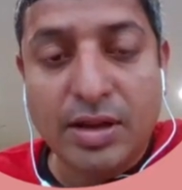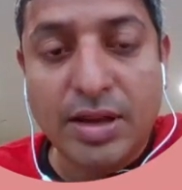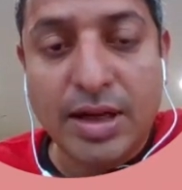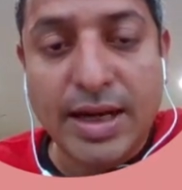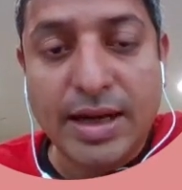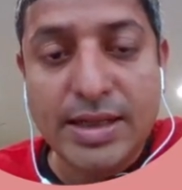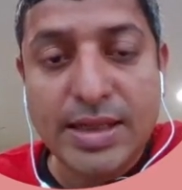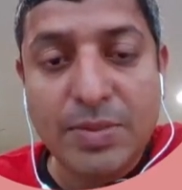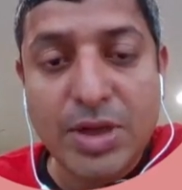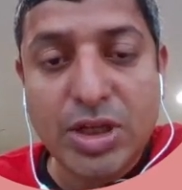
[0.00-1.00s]
The data
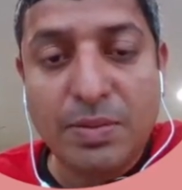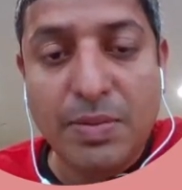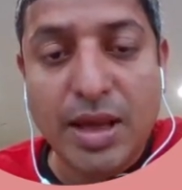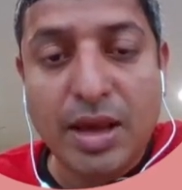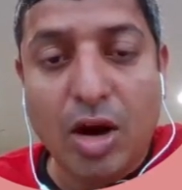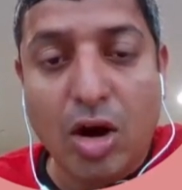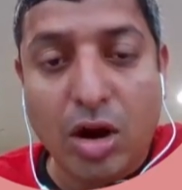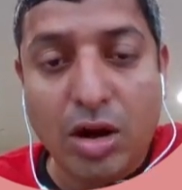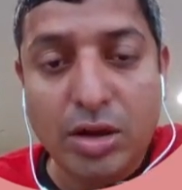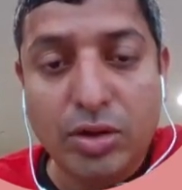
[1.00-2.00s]
submission may
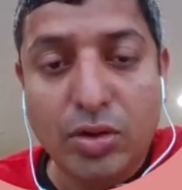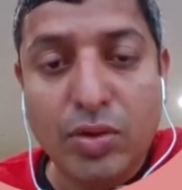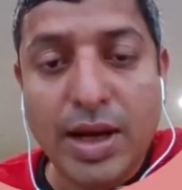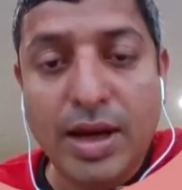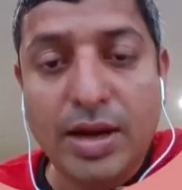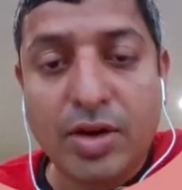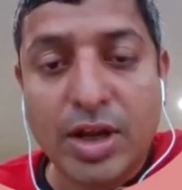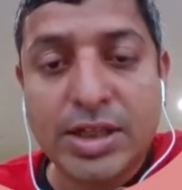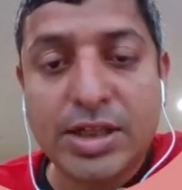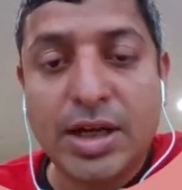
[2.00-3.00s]
occur through a
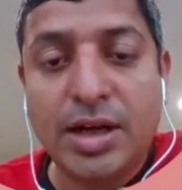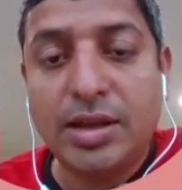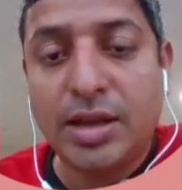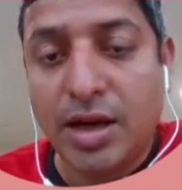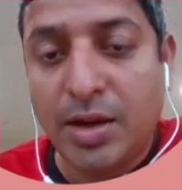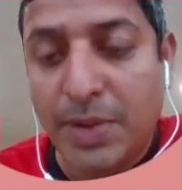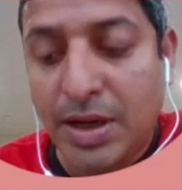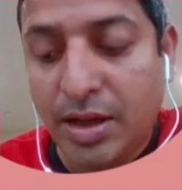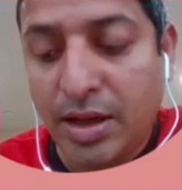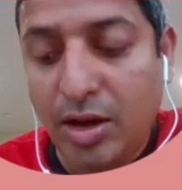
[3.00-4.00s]
trusted third
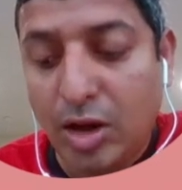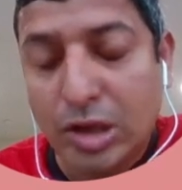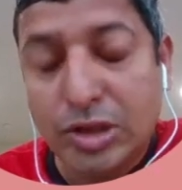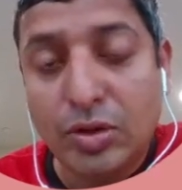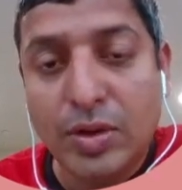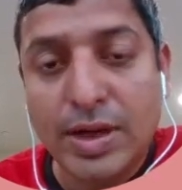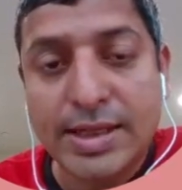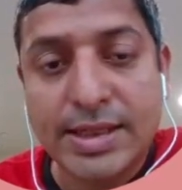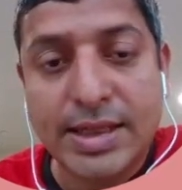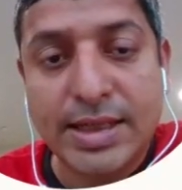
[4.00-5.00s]
party, also known
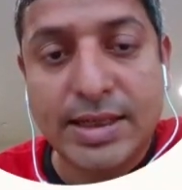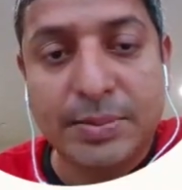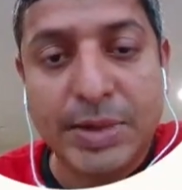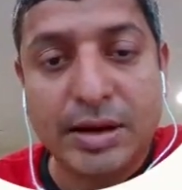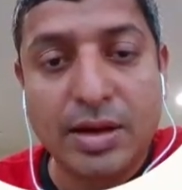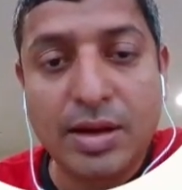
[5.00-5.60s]
as TTP.